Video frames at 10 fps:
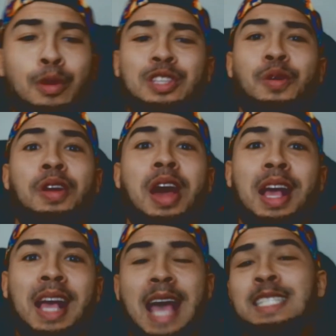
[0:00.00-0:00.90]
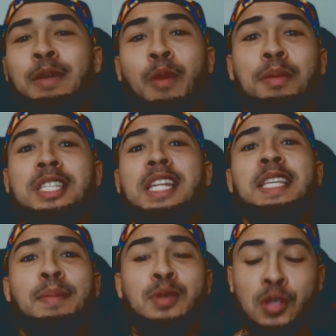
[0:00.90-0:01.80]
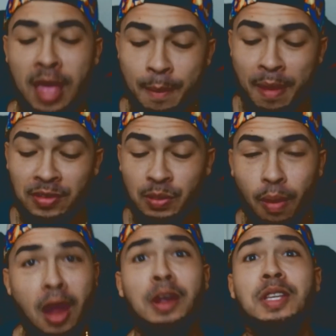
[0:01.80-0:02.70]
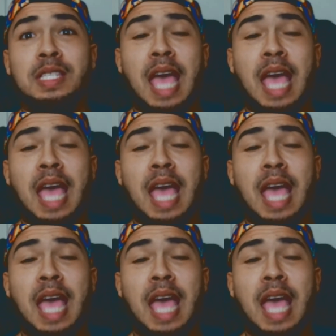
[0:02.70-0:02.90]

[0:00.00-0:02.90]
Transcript: What's going on, guys, and welcome to today's episode of MF Sparks,